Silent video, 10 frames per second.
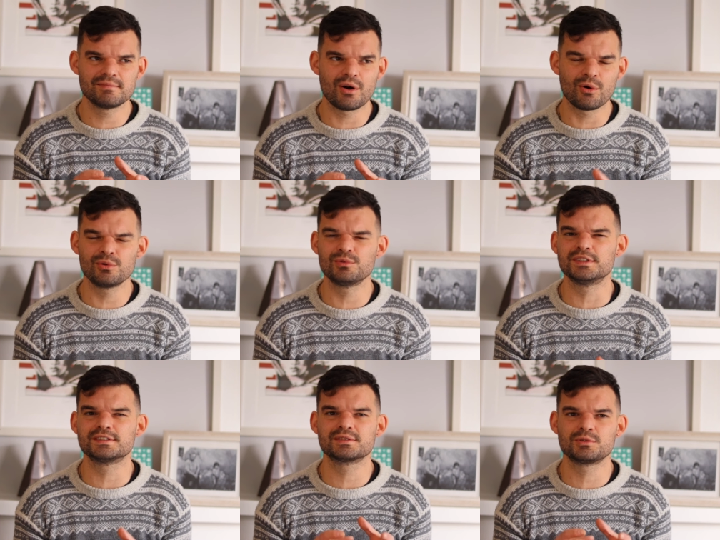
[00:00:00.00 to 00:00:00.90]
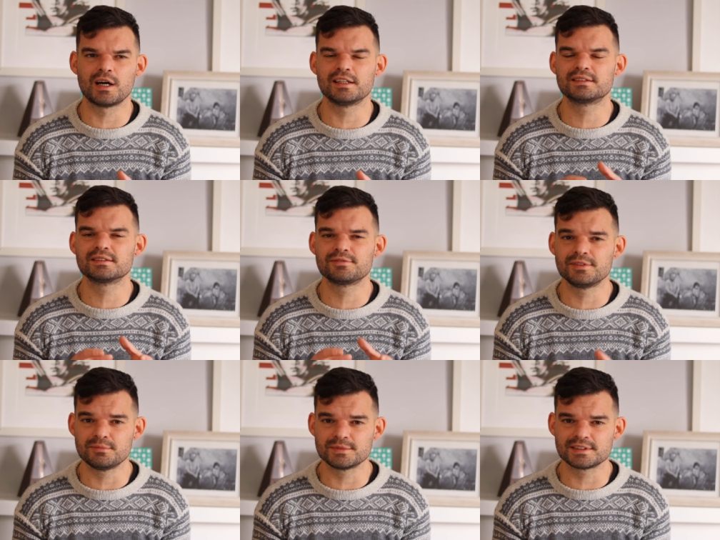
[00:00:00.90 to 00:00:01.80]
always quite
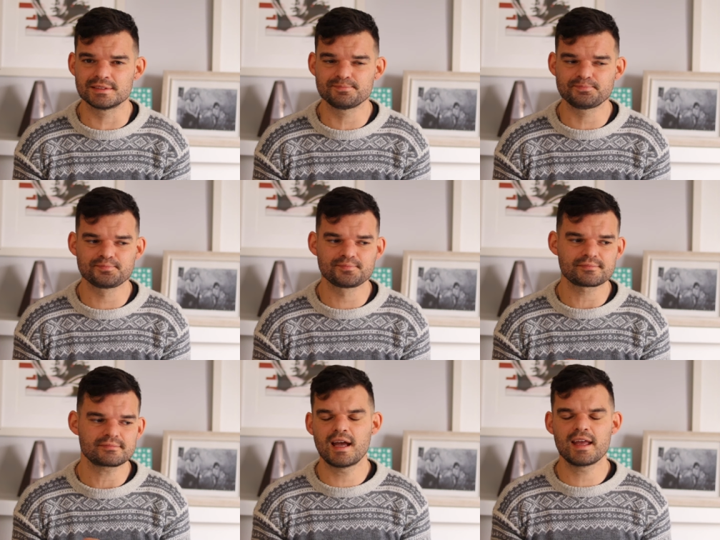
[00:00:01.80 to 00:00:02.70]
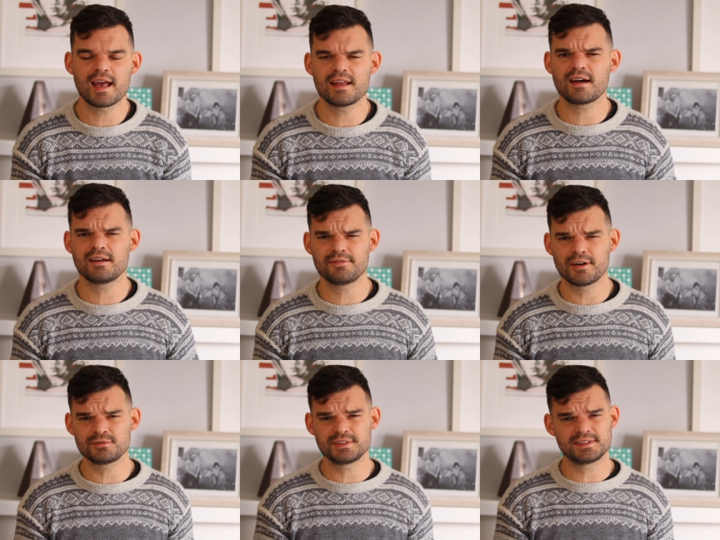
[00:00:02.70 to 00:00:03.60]
flimsy. Again, I
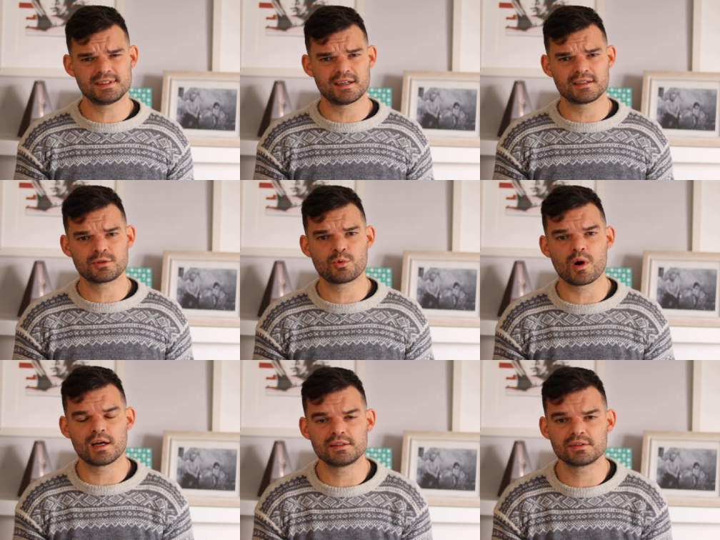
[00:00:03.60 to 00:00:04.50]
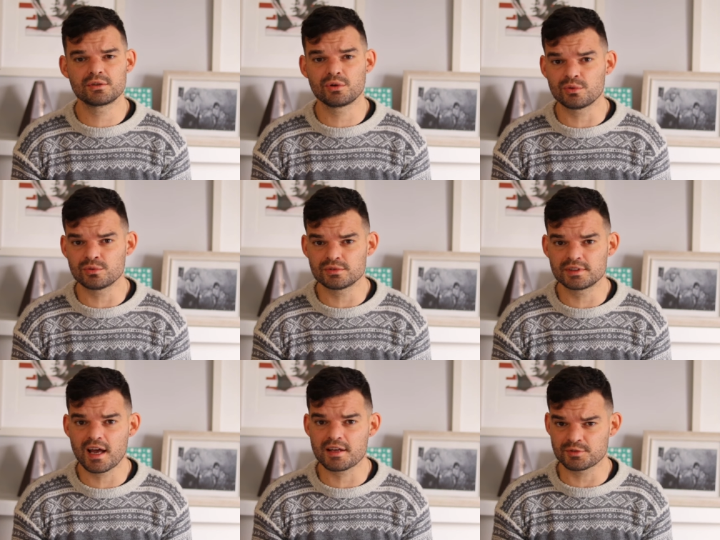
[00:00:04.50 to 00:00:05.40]
found this yarn quite cold
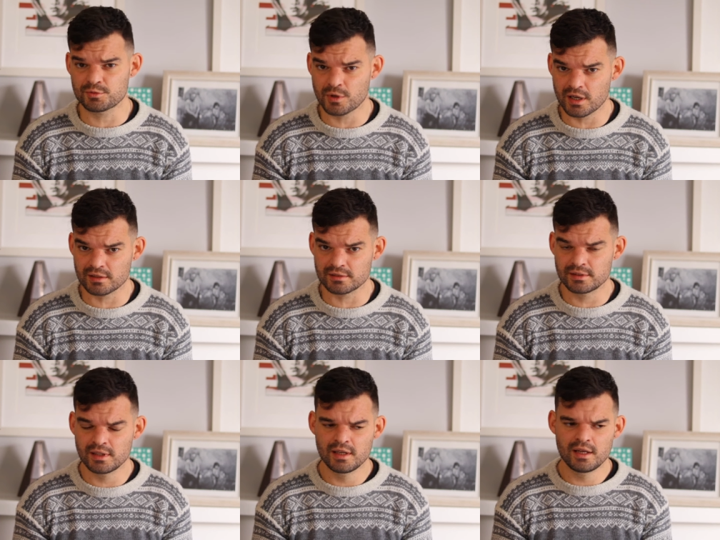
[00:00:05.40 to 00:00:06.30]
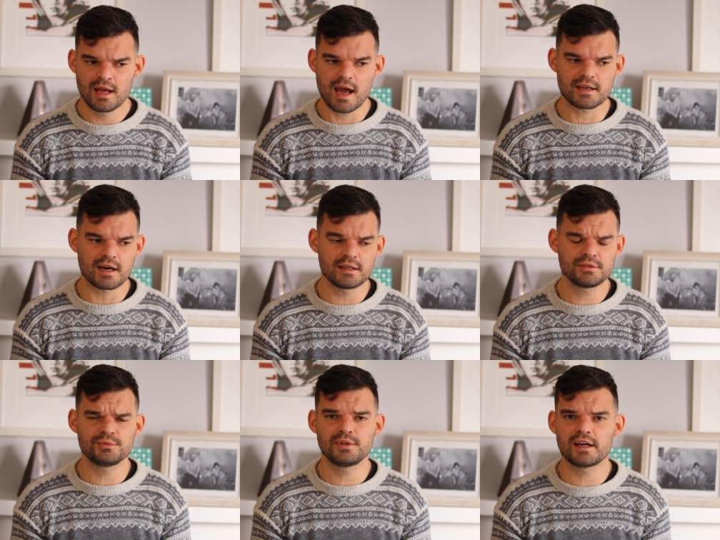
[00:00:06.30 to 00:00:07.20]
as well. And I
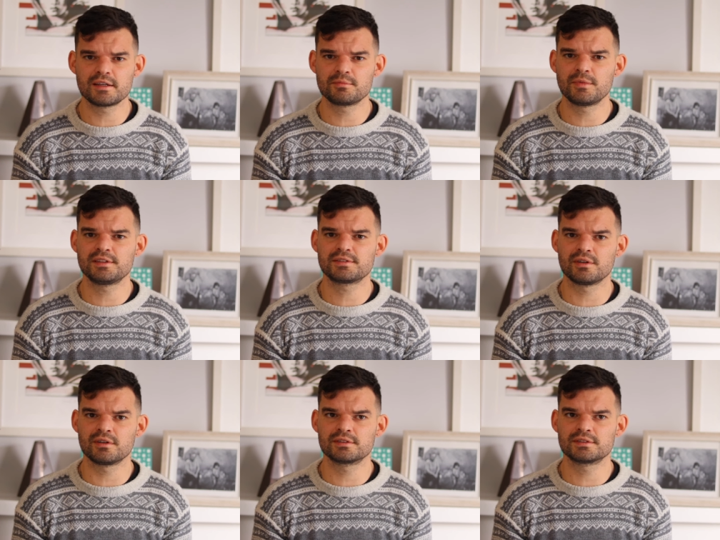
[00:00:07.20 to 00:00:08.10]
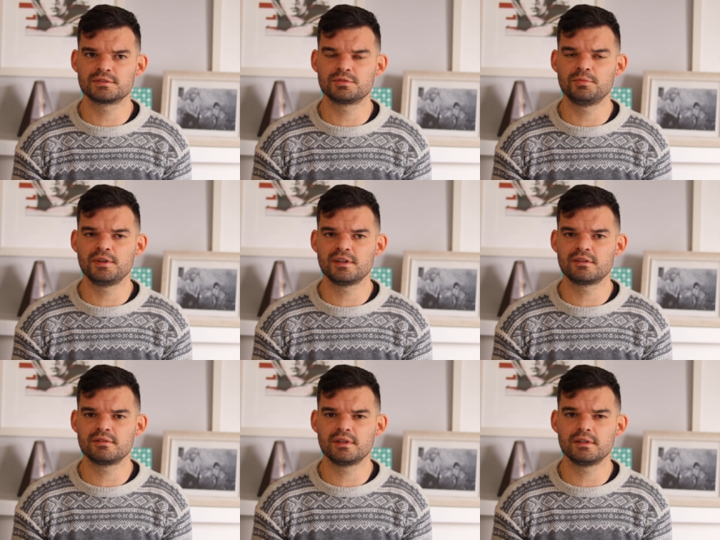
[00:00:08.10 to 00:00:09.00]
do like my socks to be
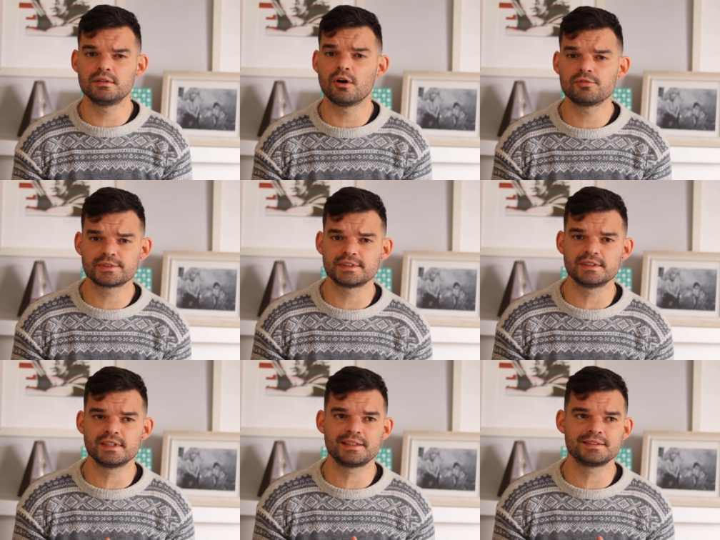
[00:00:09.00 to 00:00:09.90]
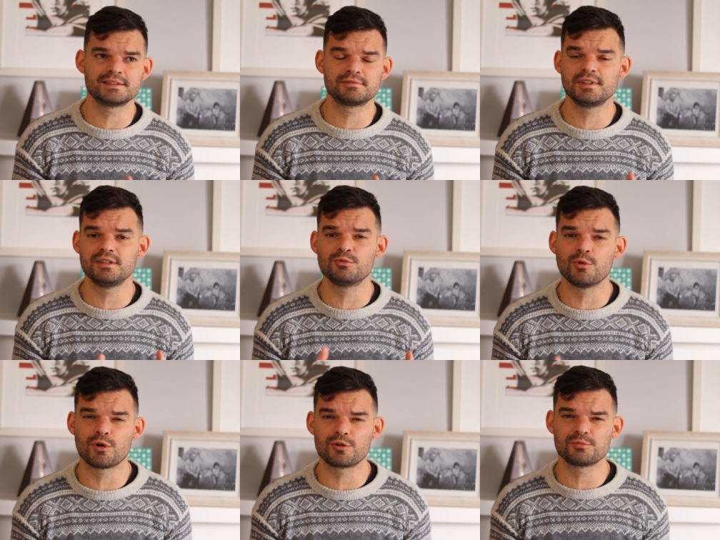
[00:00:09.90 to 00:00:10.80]
really lofty and really
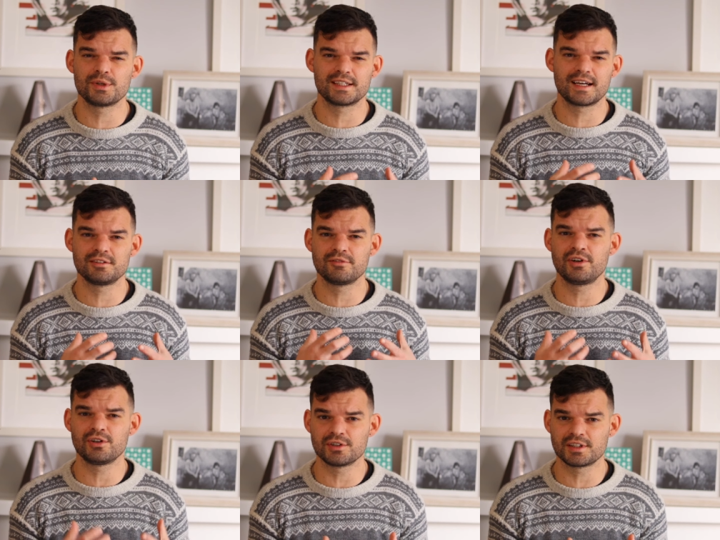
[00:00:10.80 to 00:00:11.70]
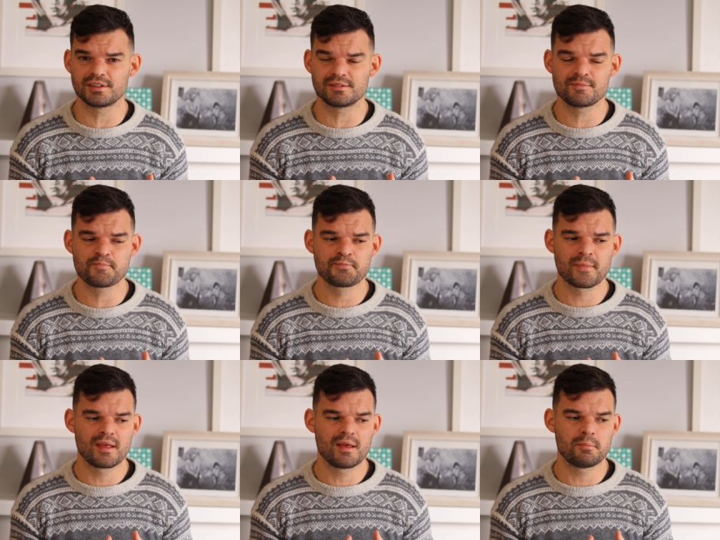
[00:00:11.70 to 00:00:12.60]
warm and kind of hugging
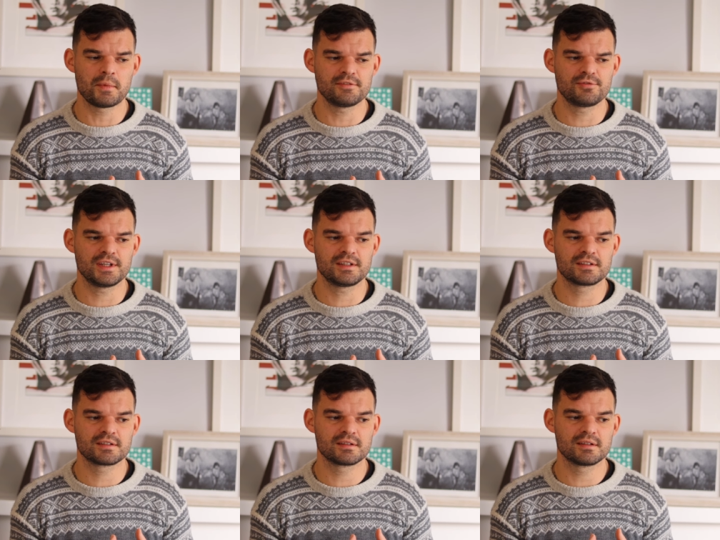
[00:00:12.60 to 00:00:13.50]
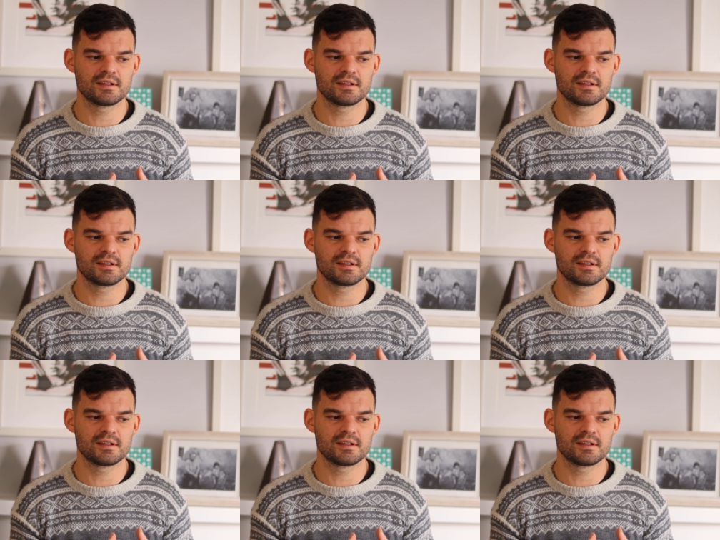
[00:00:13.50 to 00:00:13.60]
my feet,